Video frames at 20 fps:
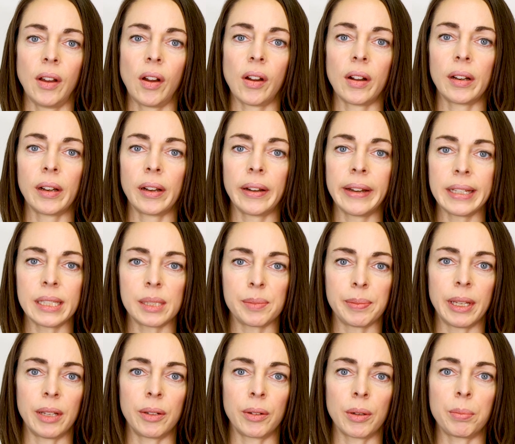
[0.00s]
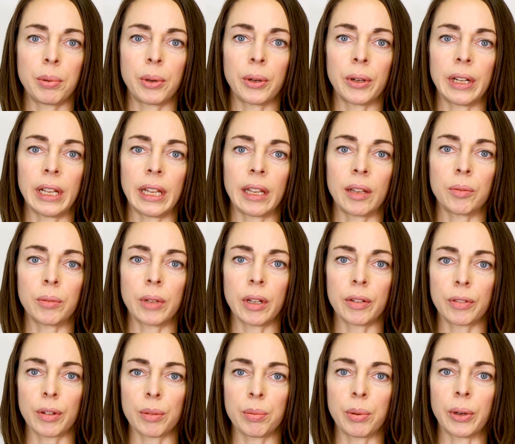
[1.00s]
RRSP reporting and
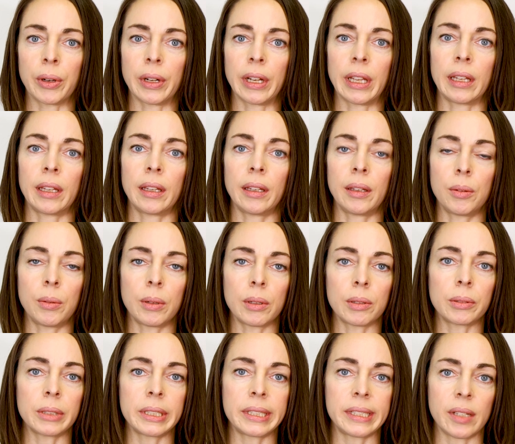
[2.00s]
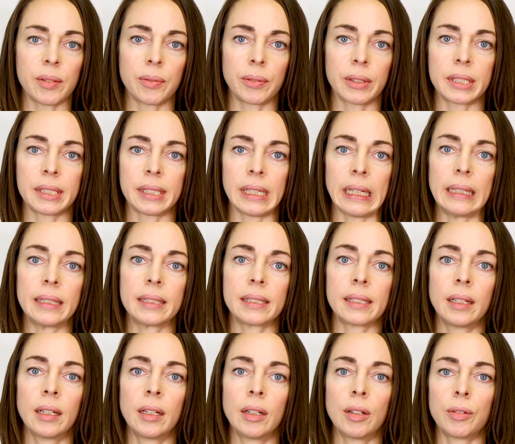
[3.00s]
RIF reporting, you will receive
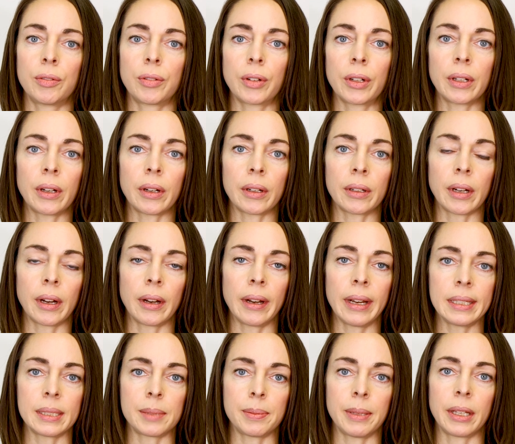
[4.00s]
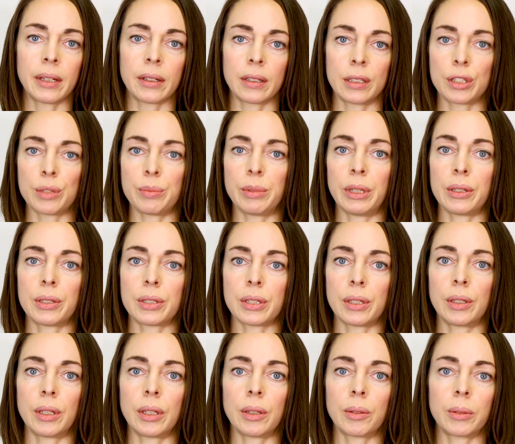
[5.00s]
receipts. For an RRSP
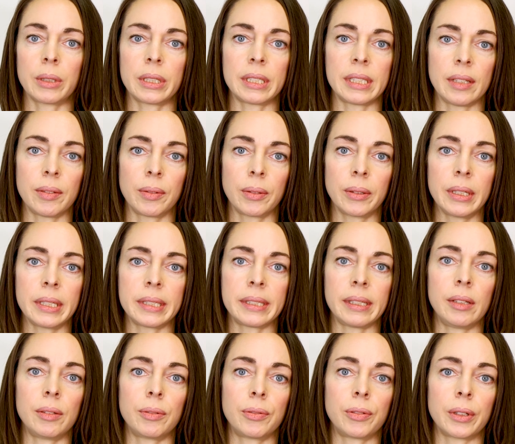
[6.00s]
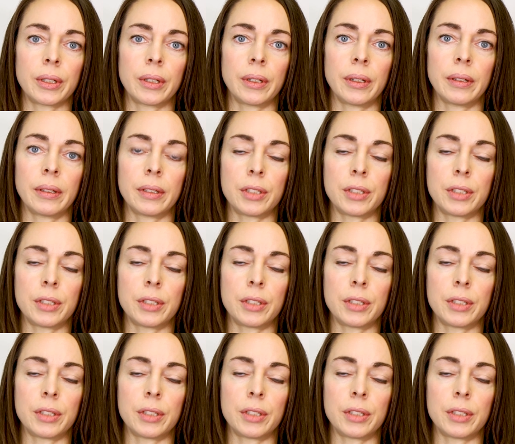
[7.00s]
contribution, you'll receive a receipt for